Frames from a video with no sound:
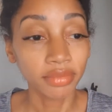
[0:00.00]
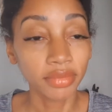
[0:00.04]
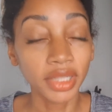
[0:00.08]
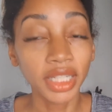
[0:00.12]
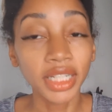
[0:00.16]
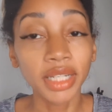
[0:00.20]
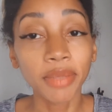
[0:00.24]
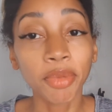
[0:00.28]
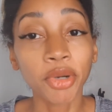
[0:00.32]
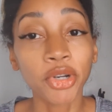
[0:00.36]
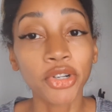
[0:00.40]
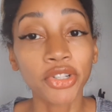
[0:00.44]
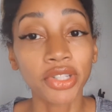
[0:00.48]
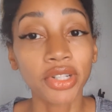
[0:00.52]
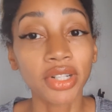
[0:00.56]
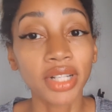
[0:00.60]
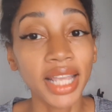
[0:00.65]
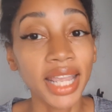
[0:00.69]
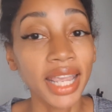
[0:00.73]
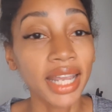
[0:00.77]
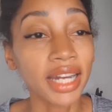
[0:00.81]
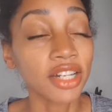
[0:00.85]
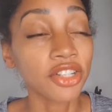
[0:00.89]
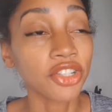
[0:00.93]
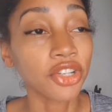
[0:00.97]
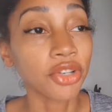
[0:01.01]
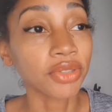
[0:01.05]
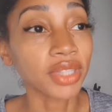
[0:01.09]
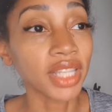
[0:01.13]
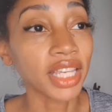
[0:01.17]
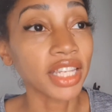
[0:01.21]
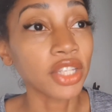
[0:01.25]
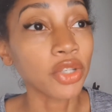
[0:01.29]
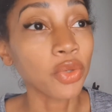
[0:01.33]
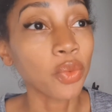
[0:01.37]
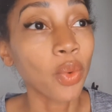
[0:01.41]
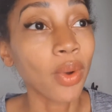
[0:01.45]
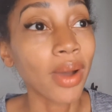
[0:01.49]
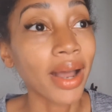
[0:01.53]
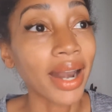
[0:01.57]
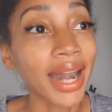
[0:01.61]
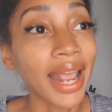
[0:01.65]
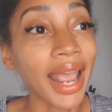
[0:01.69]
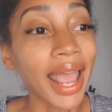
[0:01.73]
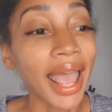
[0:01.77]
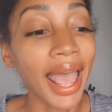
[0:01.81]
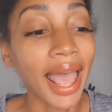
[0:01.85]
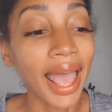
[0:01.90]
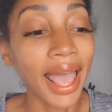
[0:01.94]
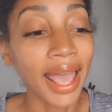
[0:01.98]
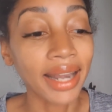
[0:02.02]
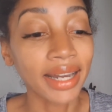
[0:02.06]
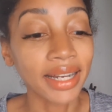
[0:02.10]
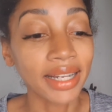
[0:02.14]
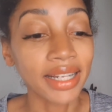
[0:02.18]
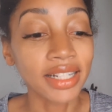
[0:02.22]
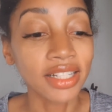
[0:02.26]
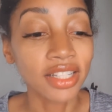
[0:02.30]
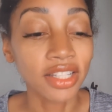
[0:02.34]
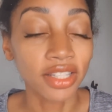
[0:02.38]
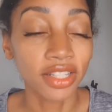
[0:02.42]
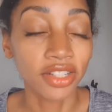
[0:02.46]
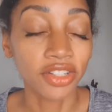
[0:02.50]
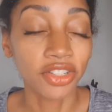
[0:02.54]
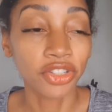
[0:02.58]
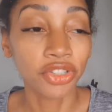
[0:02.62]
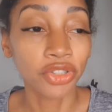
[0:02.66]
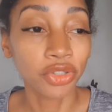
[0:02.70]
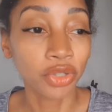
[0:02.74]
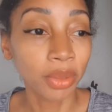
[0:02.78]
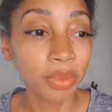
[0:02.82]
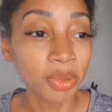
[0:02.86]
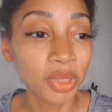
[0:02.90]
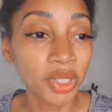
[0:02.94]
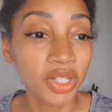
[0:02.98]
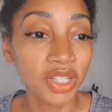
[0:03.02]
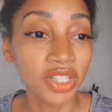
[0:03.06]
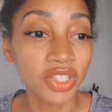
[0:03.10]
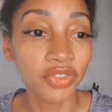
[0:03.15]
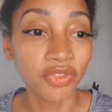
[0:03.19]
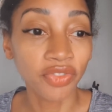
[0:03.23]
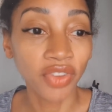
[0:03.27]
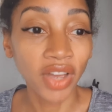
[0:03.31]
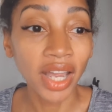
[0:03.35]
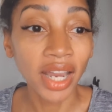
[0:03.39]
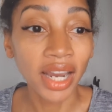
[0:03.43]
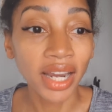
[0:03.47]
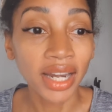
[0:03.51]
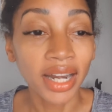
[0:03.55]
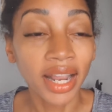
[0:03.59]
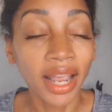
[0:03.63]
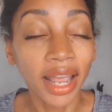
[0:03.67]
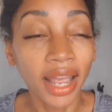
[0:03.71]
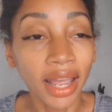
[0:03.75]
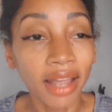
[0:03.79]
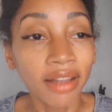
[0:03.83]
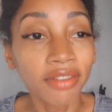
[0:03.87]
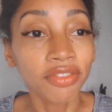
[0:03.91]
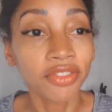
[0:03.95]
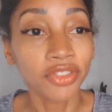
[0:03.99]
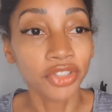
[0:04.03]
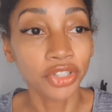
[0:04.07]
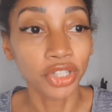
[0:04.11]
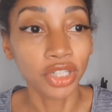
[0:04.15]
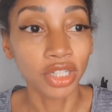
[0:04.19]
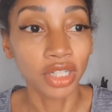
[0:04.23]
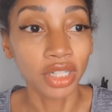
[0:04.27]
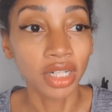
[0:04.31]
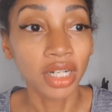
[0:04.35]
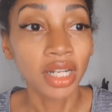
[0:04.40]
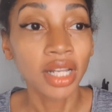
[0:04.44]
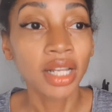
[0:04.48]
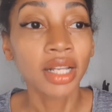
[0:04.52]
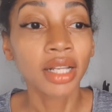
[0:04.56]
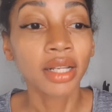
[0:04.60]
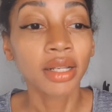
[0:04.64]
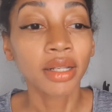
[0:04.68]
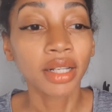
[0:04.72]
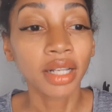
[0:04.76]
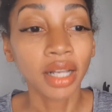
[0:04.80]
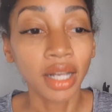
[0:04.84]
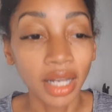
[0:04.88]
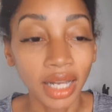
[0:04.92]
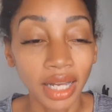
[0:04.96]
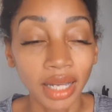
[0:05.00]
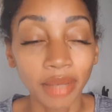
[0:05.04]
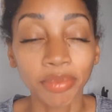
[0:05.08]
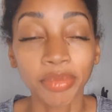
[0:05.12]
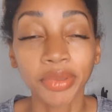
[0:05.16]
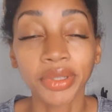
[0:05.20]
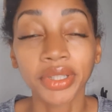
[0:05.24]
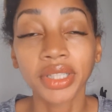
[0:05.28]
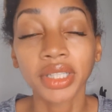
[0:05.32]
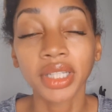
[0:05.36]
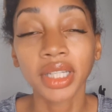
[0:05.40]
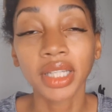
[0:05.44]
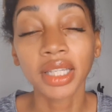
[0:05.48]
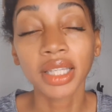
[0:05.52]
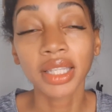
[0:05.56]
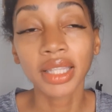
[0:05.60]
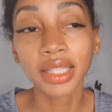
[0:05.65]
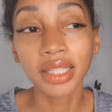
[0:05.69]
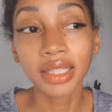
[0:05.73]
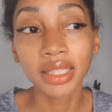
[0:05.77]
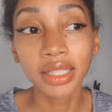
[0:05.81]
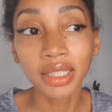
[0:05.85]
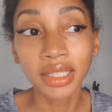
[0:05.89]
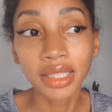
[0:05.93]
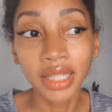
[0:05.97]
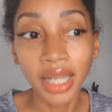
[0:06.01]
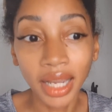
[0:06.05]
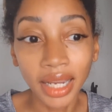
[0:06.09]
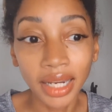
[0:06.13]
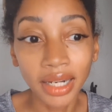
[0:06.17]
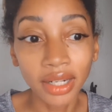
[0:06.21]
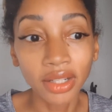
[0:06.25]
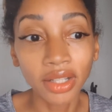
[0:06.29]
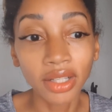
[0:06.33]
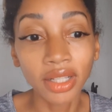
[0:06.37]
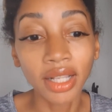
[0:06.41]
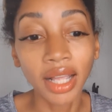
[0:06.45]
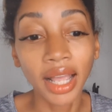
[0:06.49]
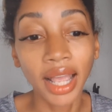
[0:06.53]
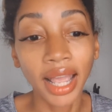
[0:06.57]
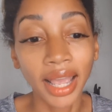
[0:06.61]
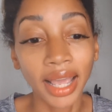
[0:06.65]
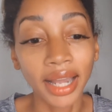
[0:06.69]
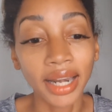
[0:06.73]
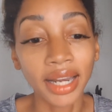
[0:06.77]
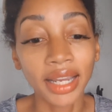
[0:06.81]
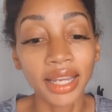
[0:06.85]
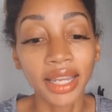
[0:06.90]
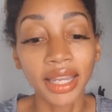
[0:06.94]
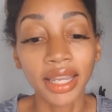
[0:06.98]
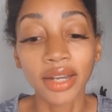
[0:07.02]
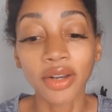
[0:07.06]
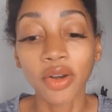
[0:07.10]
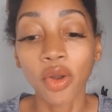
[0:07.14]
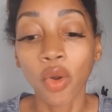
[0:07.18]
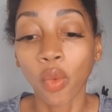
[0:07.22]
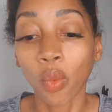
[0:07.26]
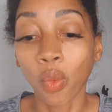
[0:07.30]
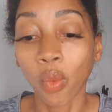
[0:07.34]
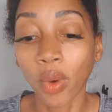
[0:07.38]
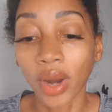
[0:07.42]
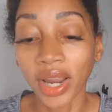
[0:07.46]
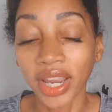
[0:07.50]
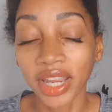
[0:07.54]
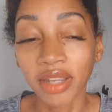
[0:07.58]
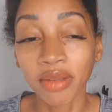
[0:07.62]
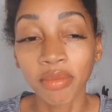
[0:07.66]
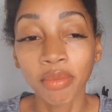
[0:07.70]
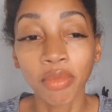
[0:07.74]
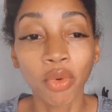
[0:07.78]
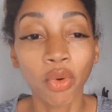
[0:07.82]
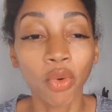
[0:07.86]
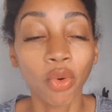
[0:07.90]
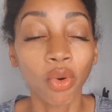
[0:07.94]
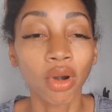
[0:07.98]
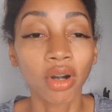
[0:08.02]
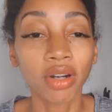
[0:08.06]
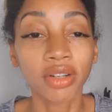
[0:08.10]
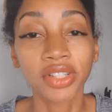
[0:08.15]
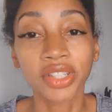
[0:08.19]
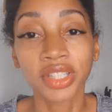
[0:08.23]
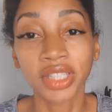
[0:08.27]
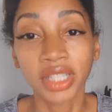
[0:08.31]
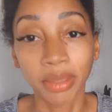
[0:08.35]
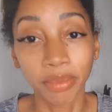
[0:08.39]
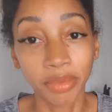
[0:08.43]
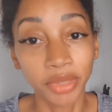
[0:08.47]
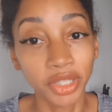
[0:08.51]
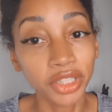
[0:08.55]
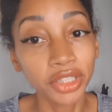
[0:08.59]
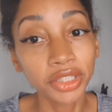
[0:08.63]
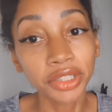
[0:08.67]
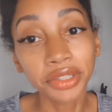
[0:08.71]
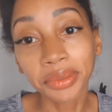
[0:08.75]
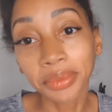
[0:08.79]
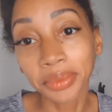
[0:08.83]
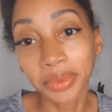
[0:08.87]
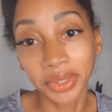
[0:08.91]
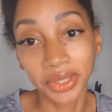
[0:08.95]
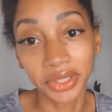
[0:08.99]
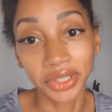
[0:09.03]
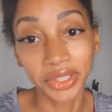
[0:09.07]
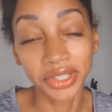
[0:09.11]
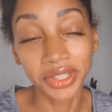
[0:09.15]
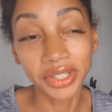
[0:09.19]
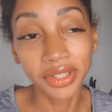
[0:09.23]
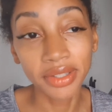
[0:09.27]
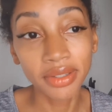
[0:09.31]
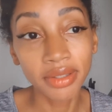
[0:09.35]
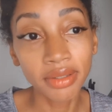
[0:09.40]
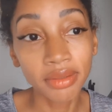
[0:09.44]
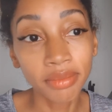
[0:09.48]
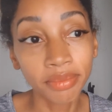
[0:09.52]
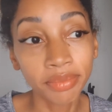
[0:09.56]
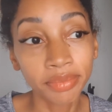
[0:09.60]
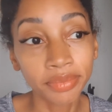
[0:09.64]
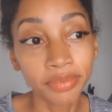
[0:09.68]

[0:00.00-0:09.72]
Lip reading: Any personal anecdote that you want to add into the description is fine after copying the title, adding in way more similar words,